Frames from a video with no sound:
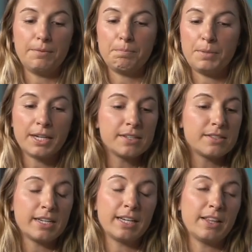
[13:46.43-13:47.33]
biggest
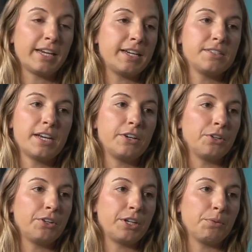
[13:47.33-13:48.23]
thing, like I said
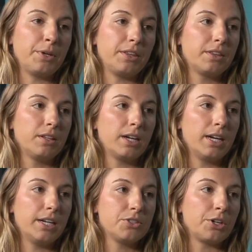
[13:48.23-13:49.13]
earlier with
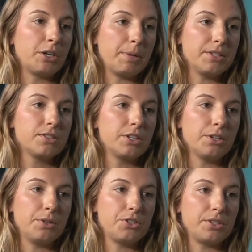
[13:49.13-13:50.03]
tournaments
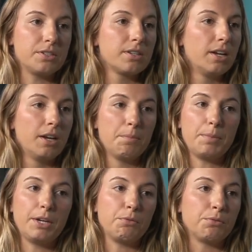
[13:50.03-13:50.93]
too, is just
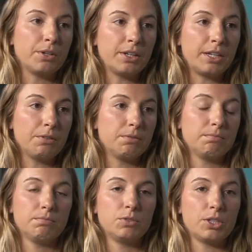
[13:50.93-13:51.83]
being really
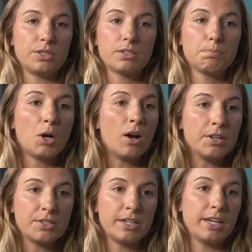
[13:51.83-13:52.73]
just
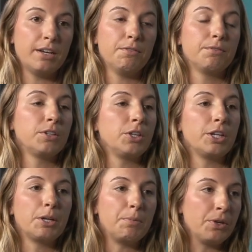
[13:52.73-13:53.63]
positive, good
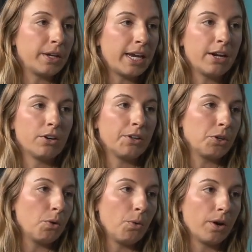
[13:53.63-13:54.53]
communicator on the
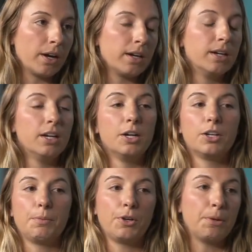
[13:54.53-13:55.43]
court,
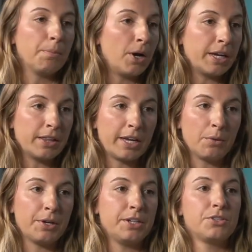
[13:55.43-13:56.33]
good body
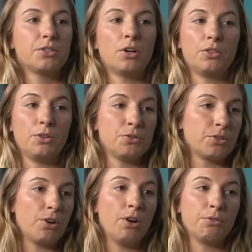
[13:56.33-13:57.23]
language. Those are
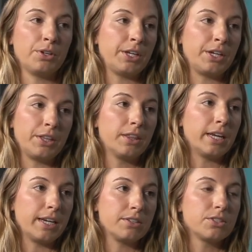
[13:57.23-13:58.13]
all really good
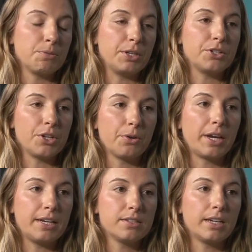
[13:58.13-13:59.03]
things to be
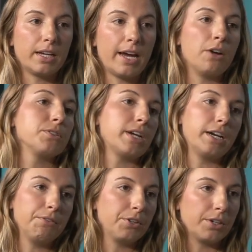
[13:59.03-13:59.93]
showcasing outside
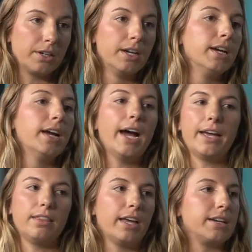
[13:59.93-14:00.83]
of your
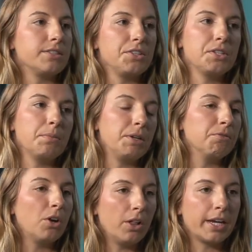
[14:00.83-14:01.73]
athleticism and
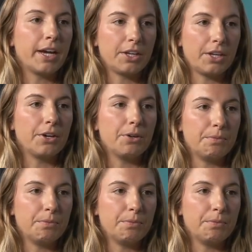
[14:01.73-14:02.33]
volley IQ.